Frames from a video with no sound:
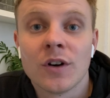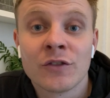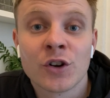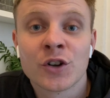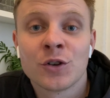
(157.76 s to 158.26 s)
I've
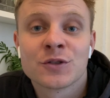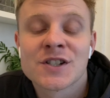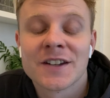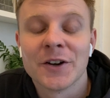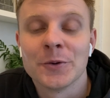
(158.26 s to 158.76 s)
got a call
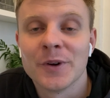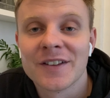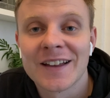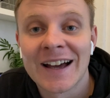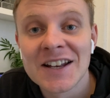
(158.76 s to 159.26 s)
just now
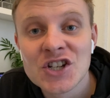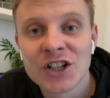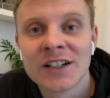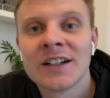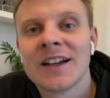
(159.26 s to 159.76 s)
with
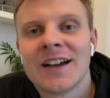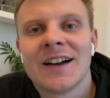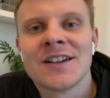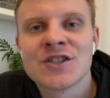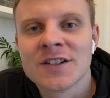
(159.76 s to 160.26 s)
Angela.
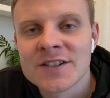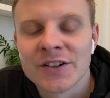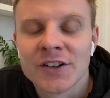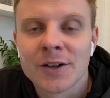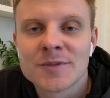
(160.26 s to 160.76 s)
Angela
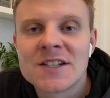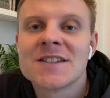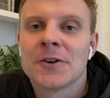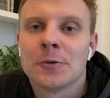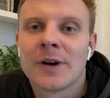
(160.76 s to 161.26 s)
signed up to
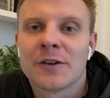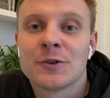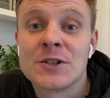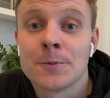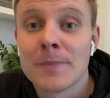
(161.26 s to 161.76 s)
Sustainable
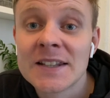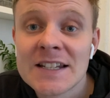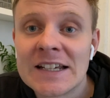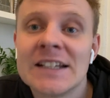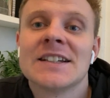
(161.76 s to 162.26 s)
Pathways on
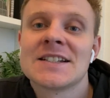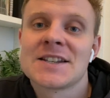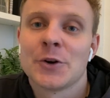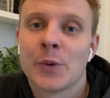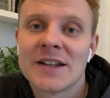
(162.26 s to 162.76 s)
Monday. It's
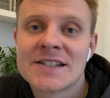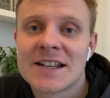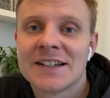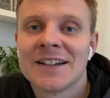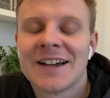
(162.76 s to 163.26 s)
now
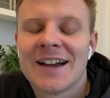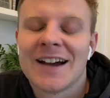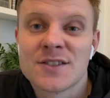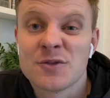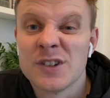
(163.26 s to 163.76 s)
Wednesday.
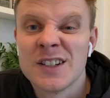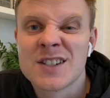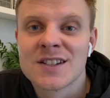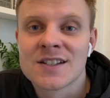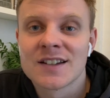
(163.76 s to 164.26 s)
So really it's
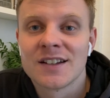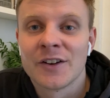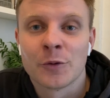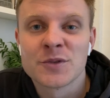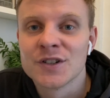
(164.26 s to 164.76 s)
just
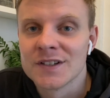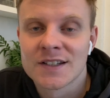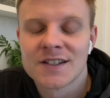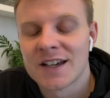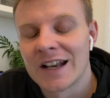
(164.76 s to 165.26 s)
an opportunity
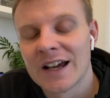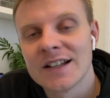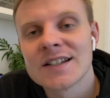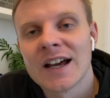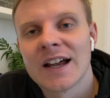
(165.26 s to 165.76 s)
to
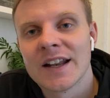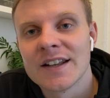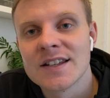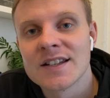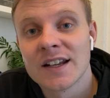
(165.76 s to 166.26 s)
connect
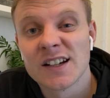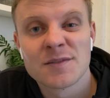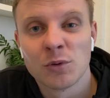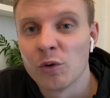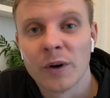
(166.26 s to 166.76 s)
and
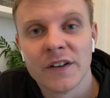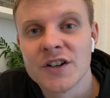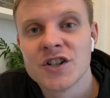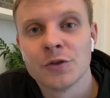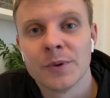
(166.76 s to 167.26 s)
explore whether
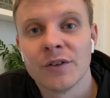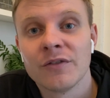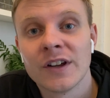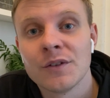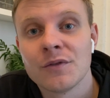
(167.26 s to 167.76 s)
she'll be a
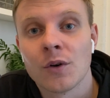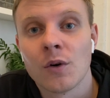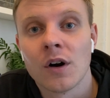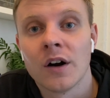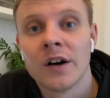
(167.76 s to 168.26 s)
fit
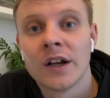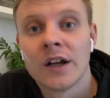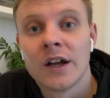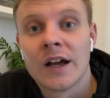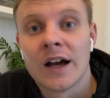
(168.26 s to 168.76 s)
for
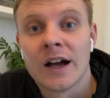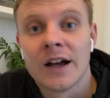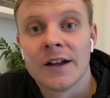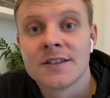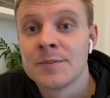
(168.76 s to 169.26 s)

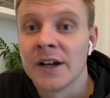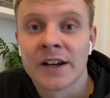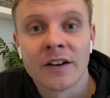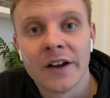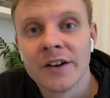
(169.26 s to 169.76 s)
to be a
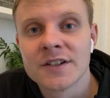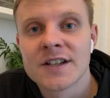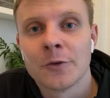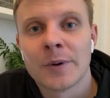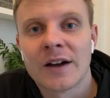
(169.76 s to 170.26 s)
guide on
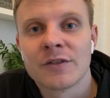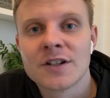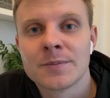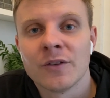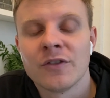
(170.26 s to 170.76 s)
Sustainable
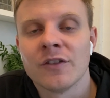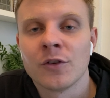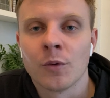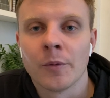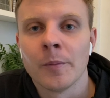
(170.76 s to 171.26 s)
Pathways, be a fit
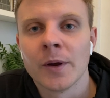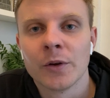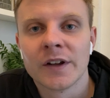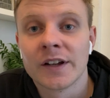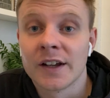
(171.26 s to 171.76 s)
for what we're
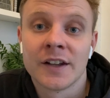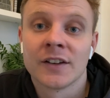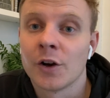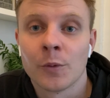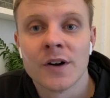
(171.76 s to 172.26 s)
building, and
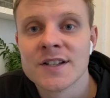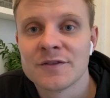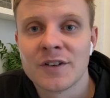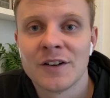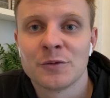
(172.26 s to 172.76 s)
likewise
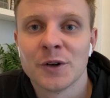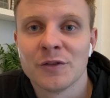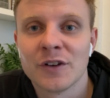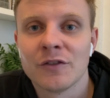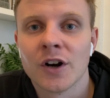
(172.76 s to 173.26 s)
if we're a fit for